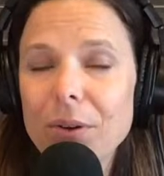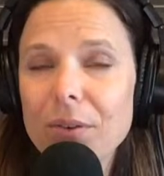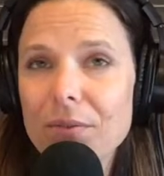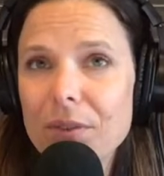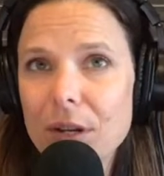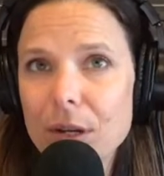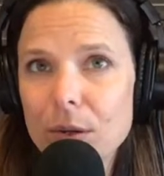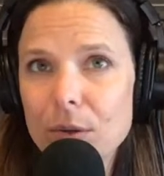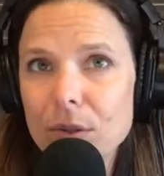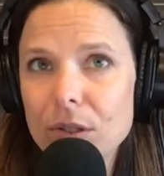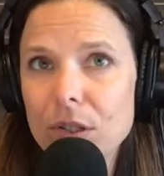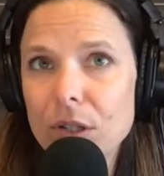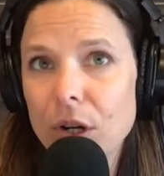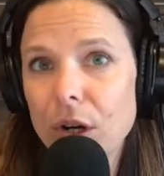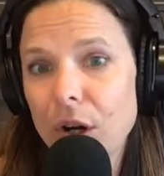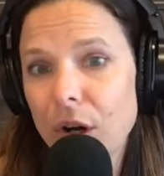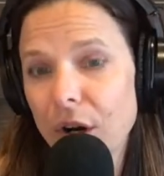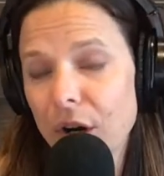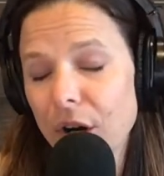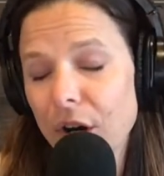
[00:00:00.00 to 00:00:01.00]
reviews
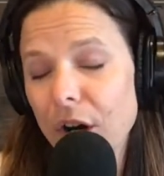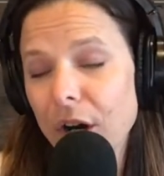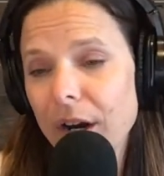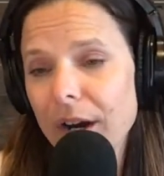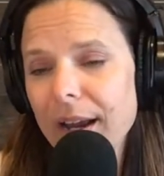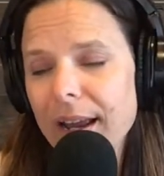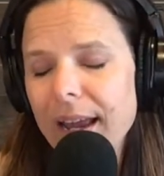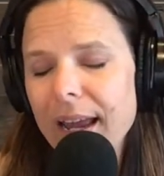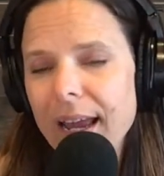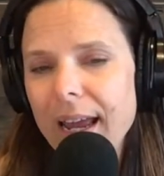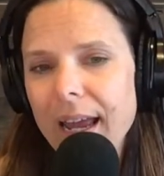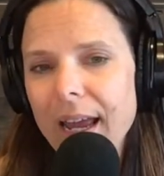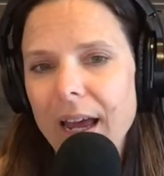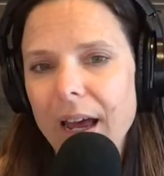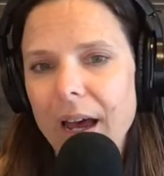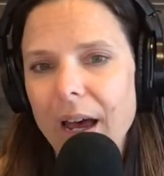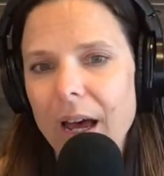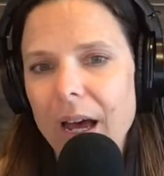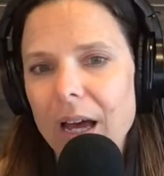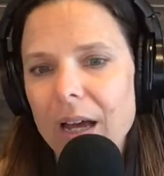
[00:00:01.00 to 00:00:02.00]
to her.
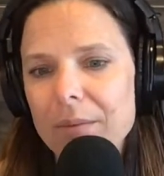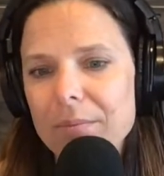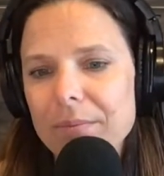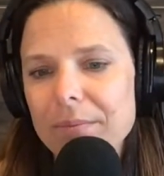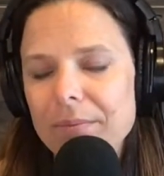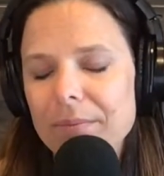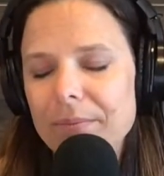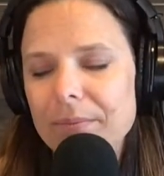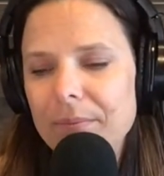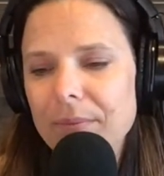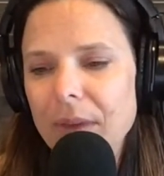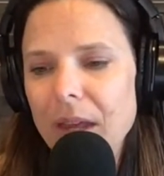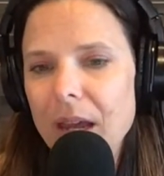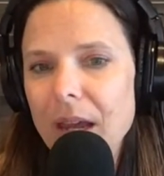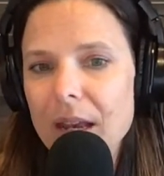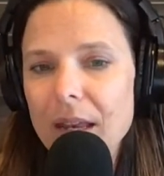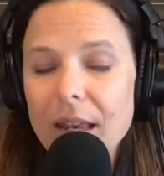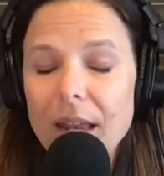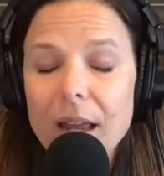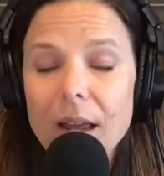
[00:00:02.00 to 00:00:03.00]
And
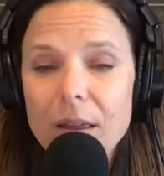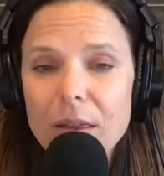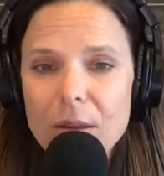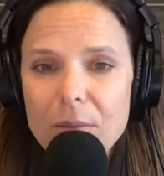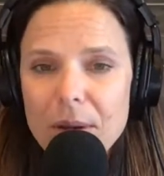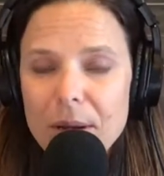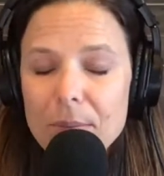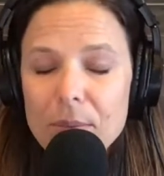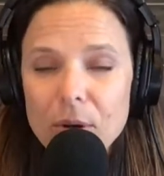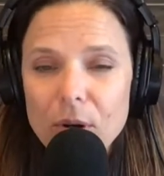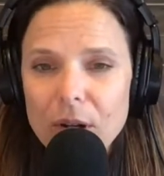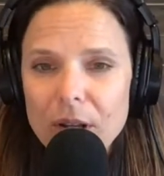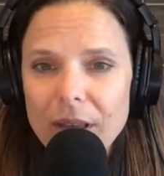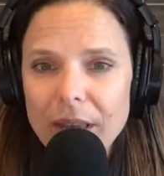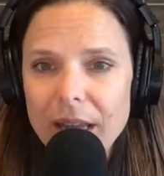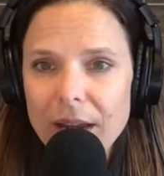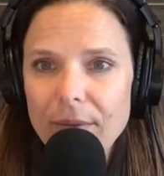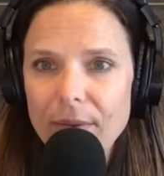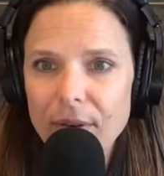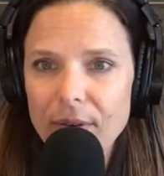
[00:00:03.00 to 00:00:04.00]
the people
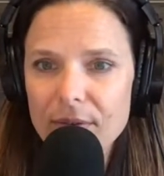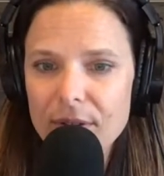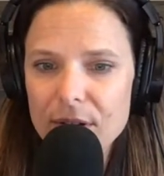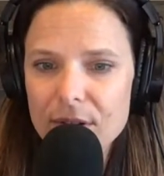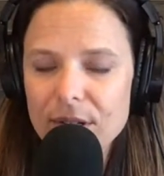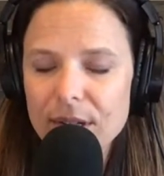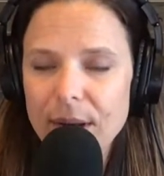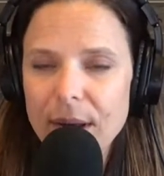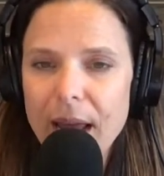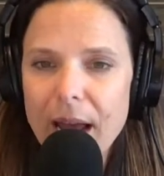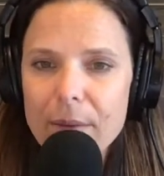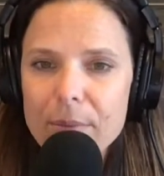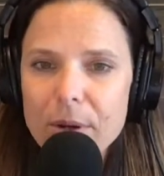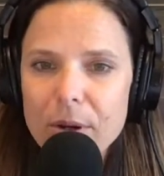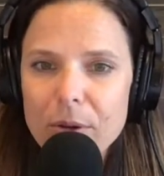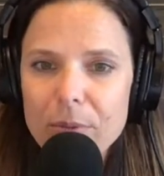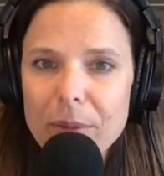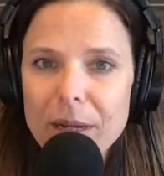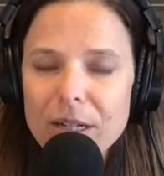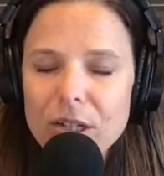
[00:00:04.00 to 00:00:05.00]
could leave reviews on
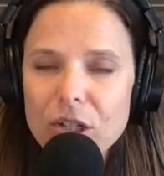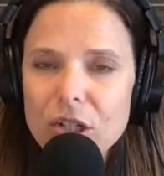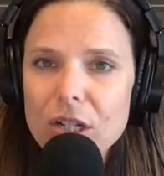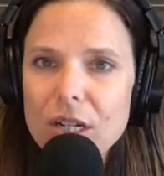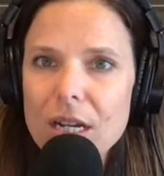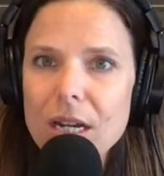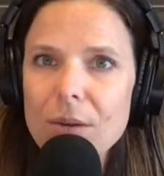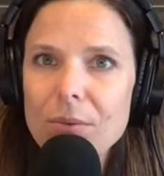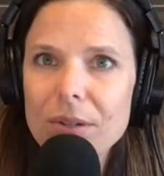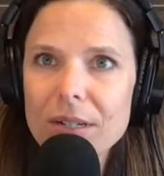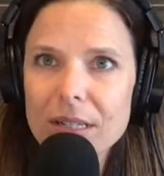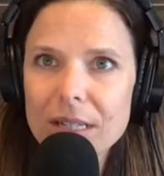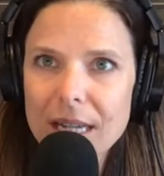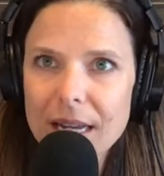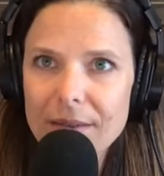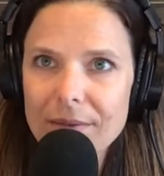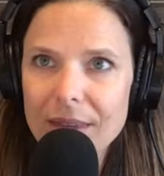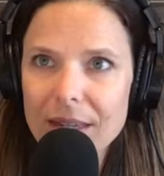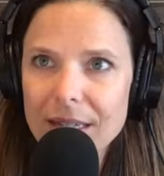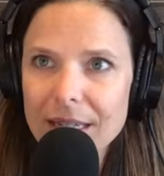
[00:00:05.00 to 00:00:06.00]
Apple, but she
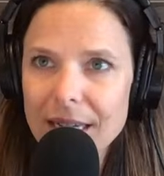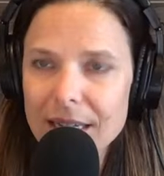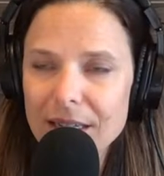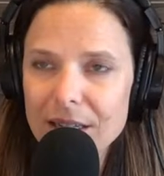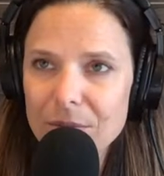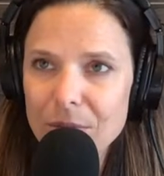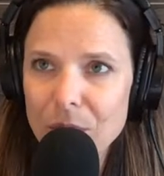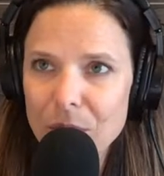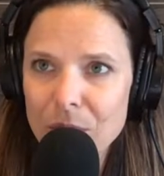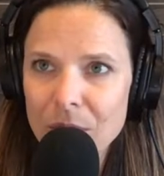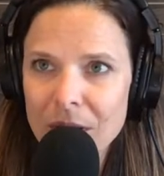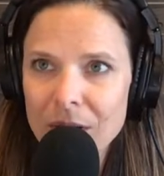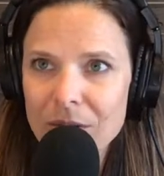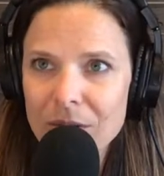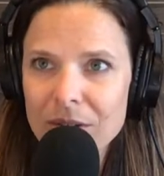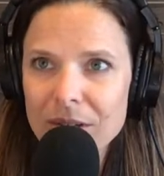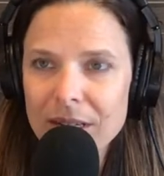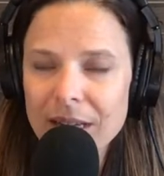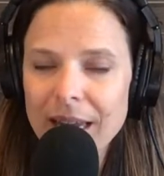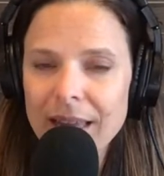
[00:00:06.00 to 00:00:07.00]
received the
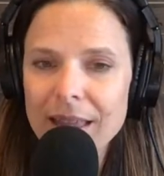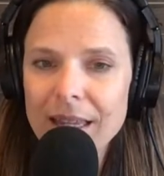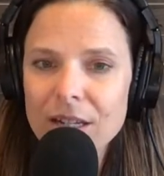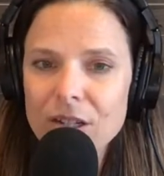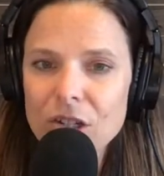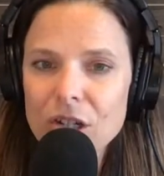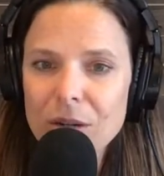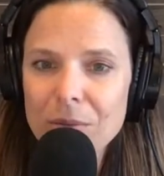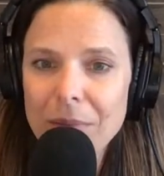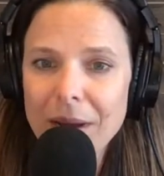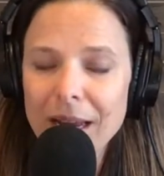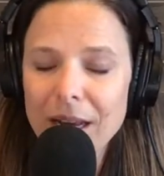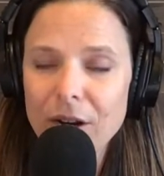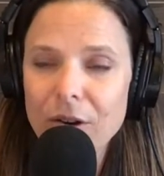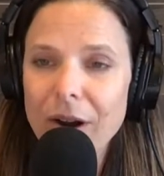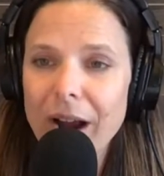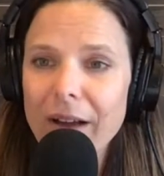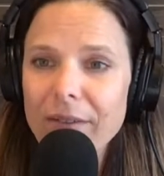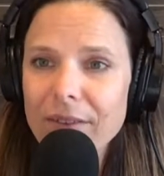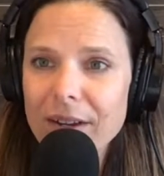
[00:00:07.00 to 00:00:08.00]
testimonials and then she made
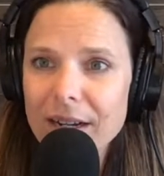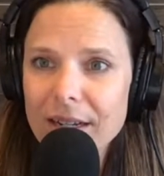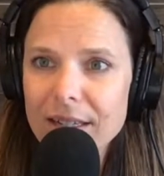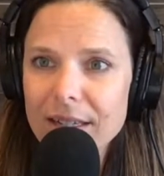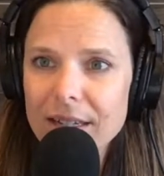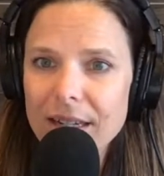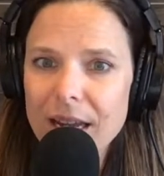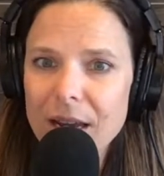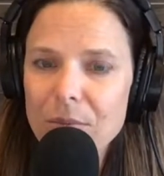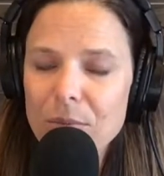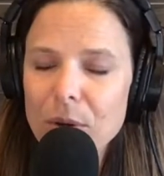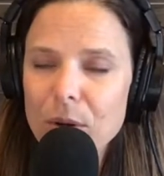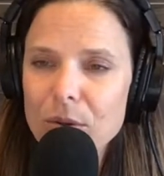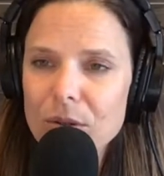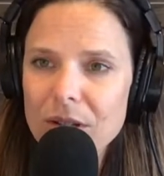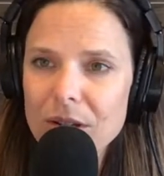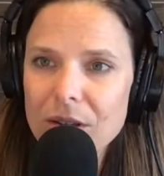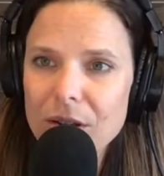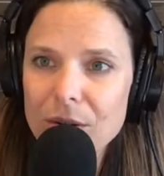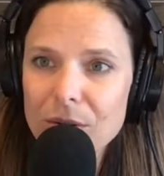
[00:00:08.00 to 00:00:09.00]
graphics and
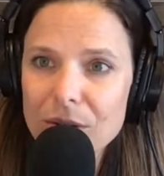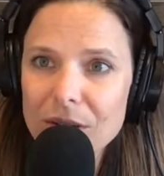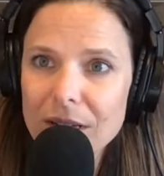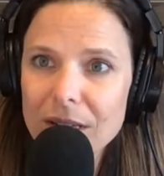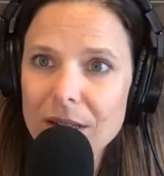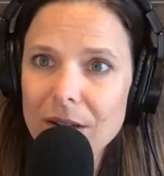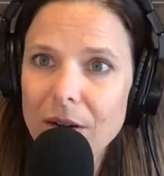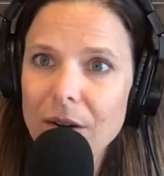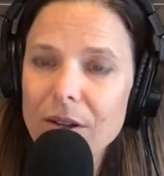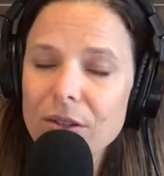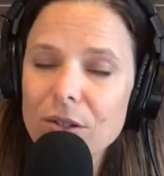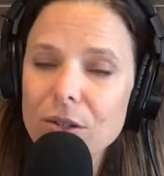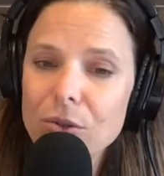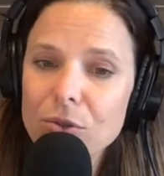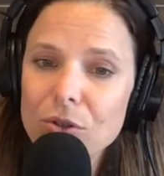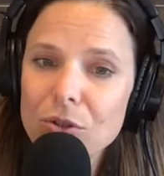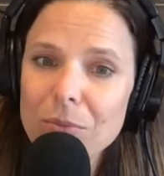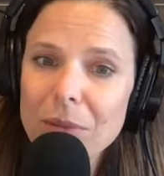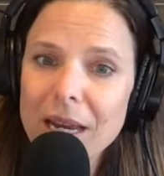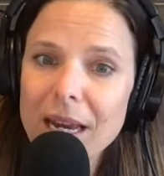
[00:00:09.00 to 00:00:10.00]
posted those on
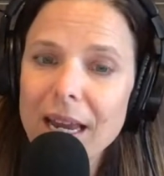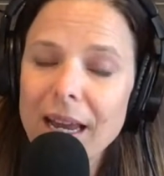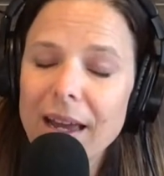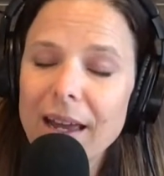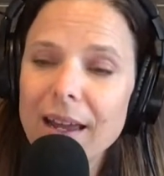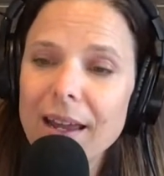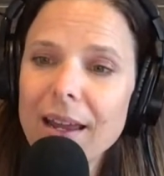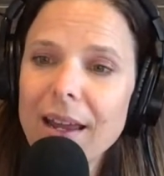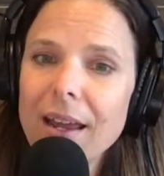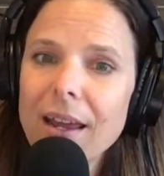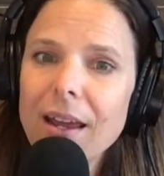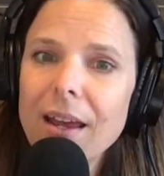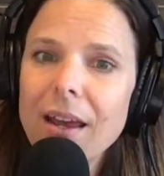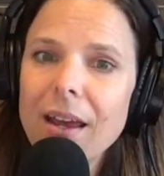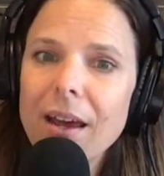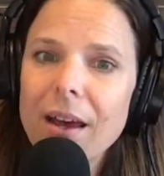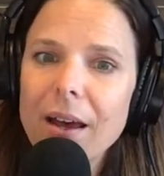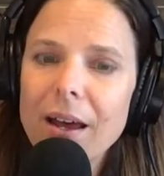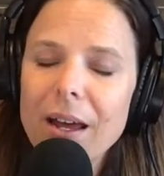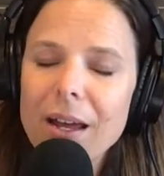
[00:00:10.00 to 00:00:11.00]
social media
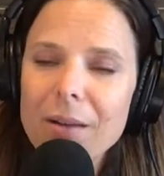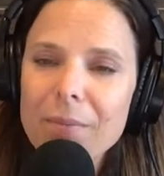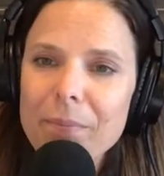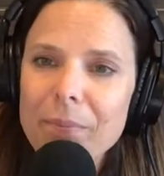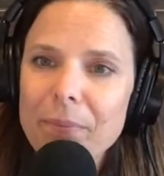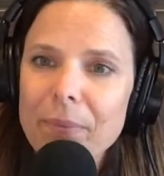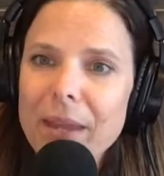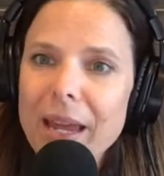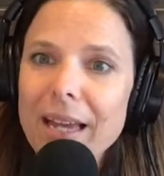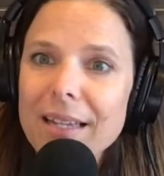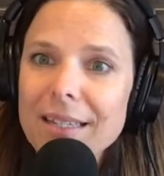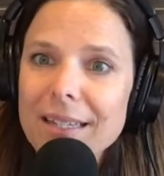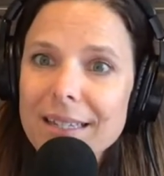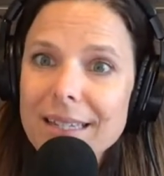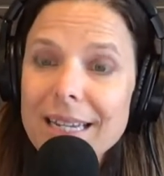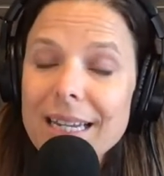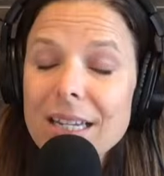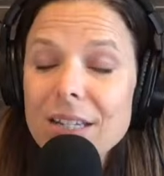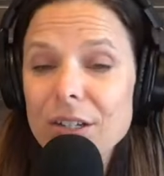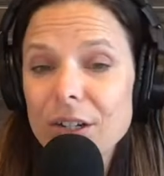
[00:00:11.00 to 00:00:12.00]
as a
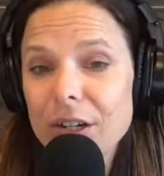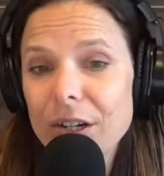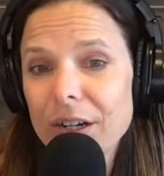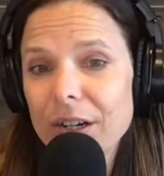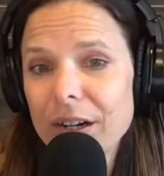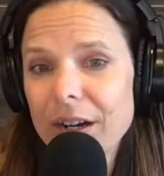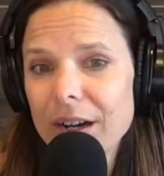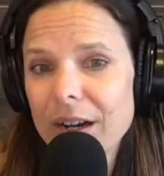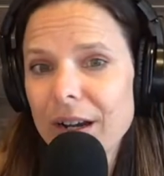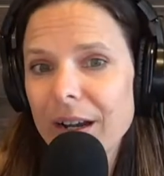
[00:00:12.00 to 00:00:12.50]
teaser